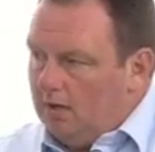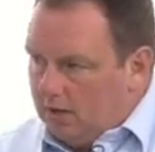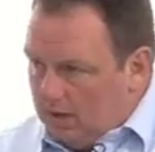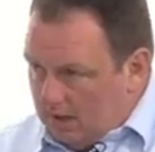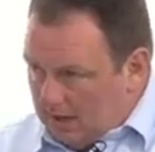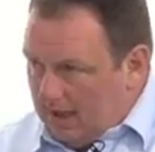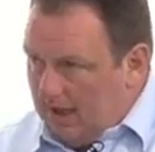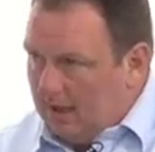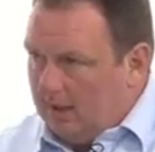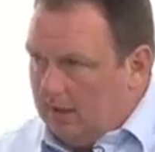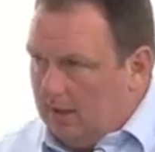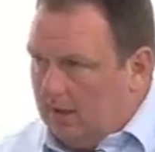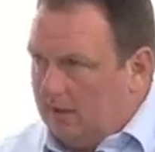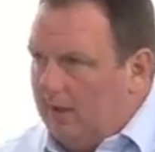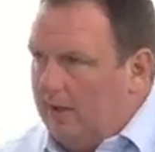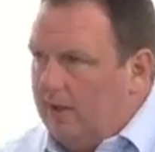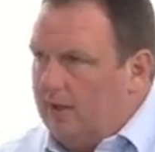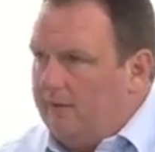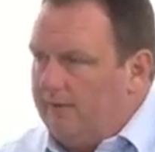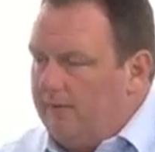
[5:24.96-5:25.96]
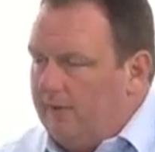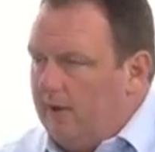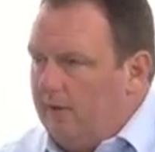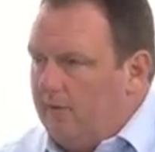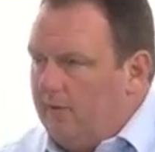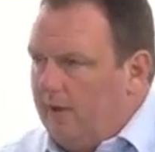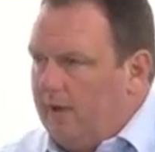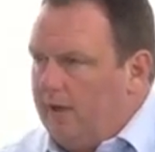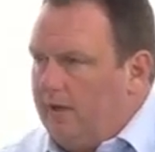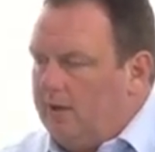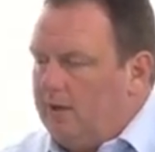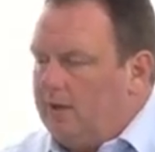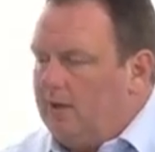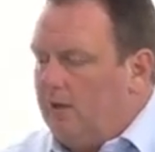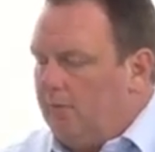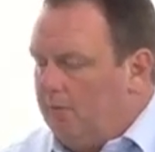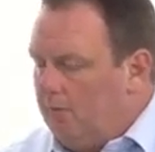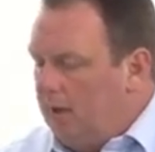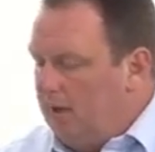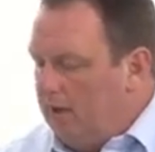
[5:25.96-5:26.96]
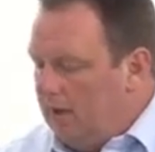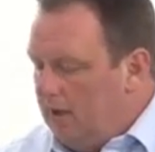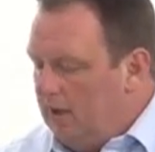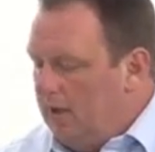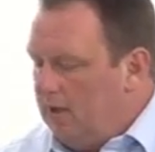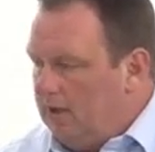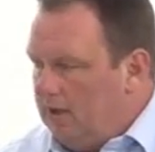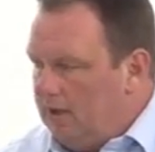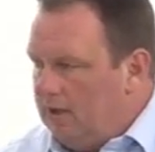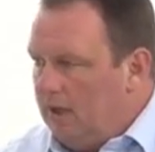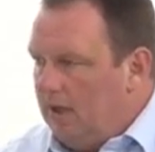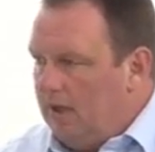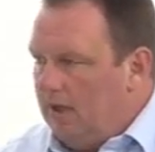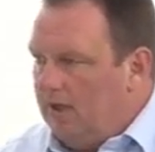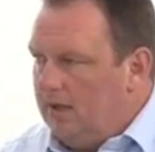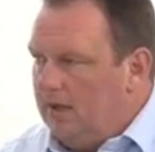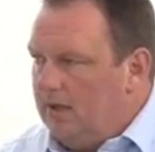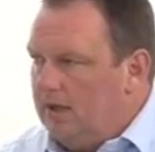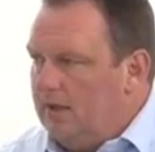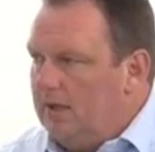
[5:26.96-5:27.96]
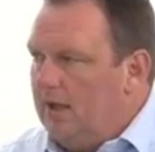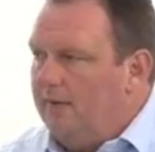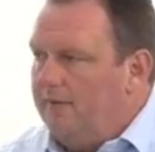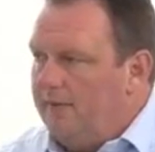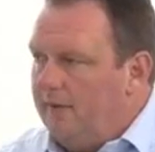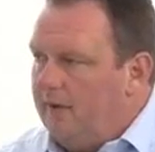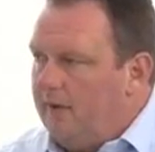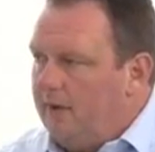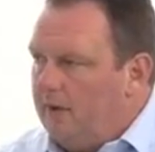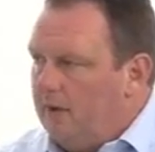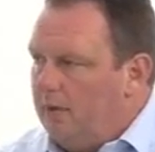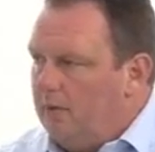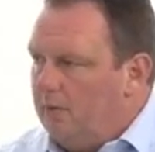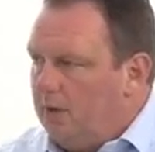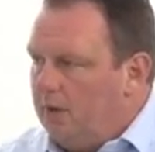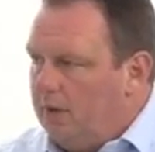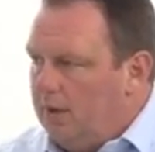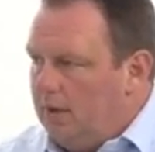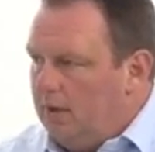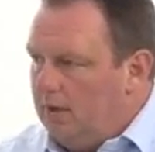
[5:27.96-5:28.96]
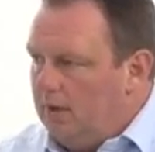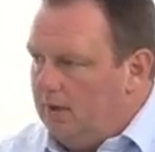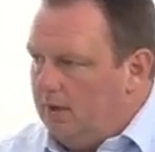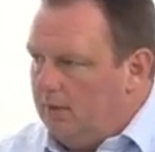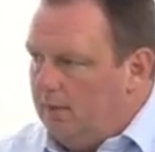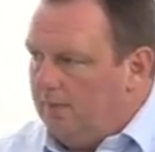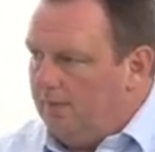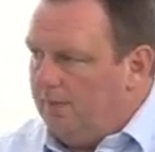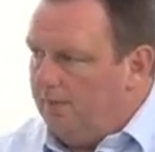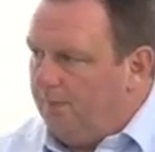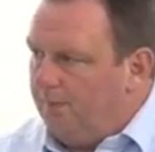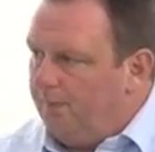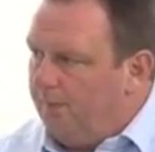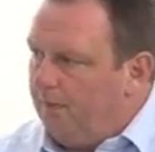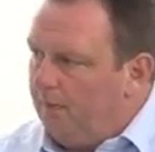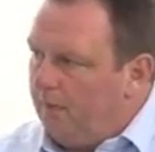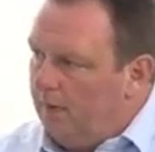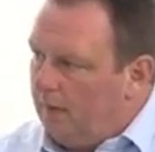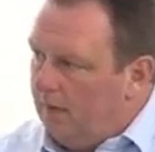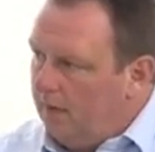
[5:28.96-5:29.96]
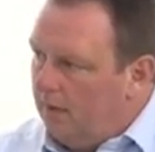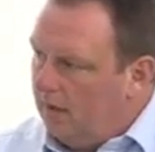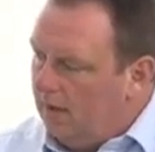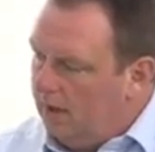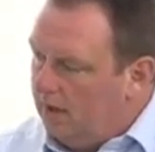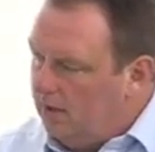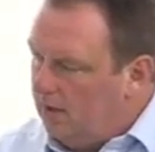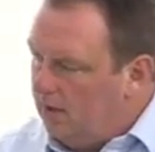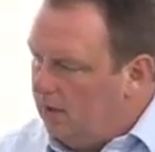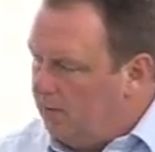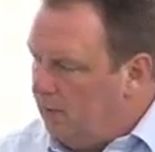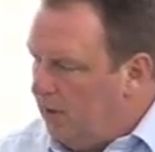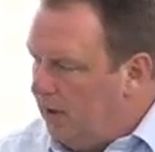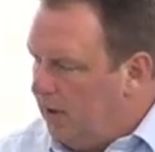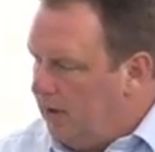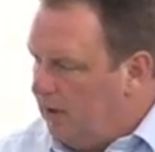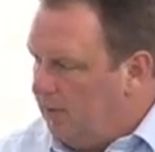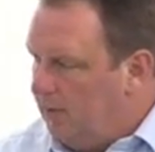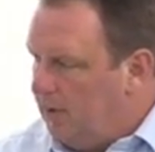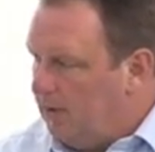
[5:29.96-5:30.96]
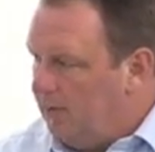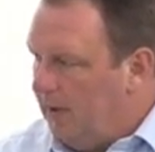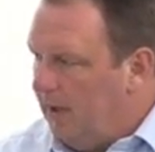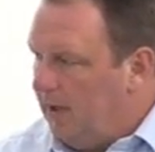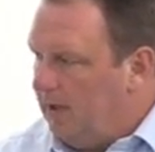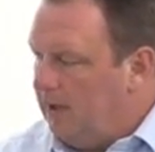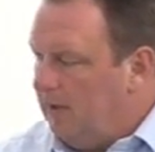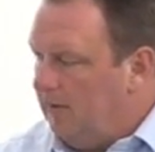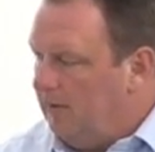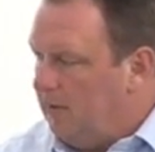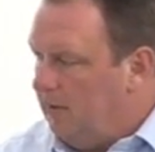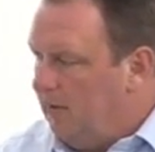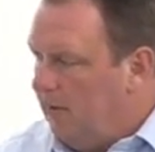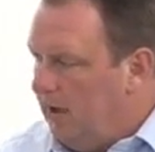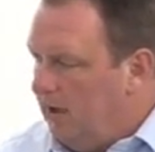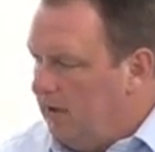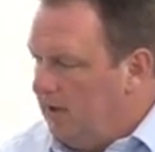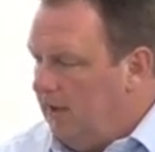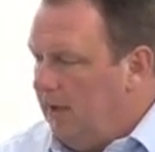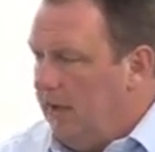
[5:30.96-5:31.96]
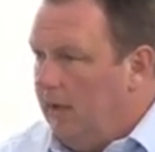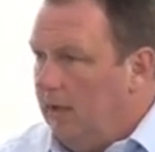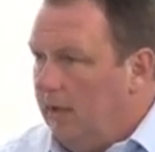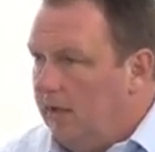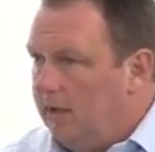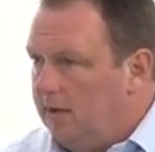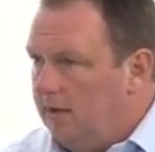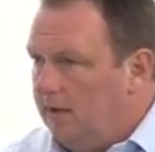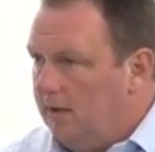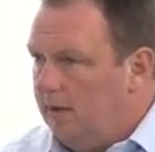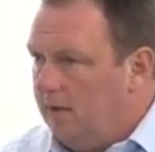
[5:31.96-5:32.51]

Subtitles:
to get the greater flow rates, but as I say, they're very good at what they do. Let's just bring into perspective. So here's the inlet.